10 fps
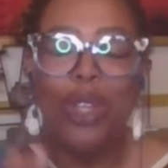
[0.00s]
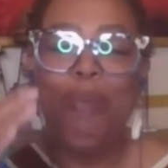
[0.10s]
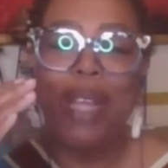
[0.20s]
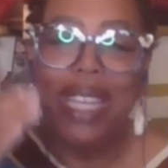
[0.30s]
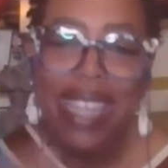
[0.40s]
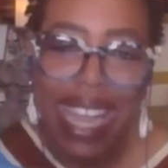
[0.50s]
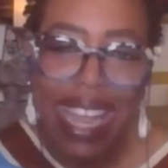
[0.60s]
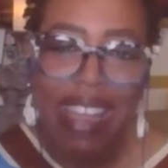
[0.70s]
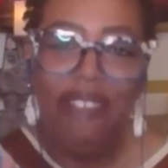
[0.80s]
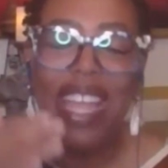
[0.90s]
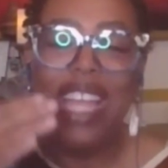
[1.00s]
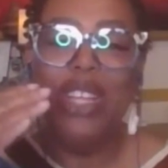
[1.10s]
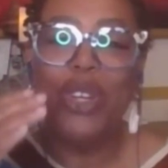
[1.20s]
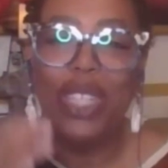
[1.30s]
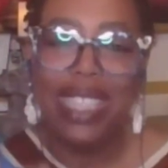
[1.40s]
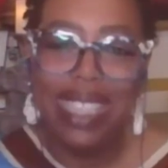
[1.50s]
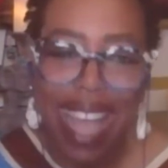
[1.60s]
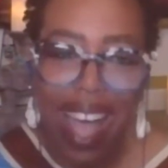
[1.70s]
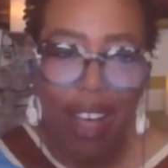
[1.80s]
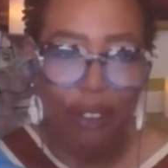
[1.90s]
to believe in
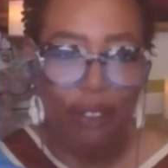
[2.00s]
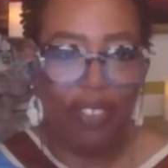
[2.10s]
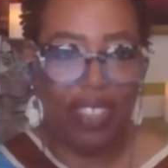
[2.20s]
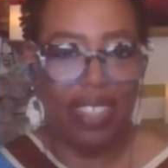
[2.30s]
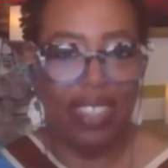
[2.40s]
yourself?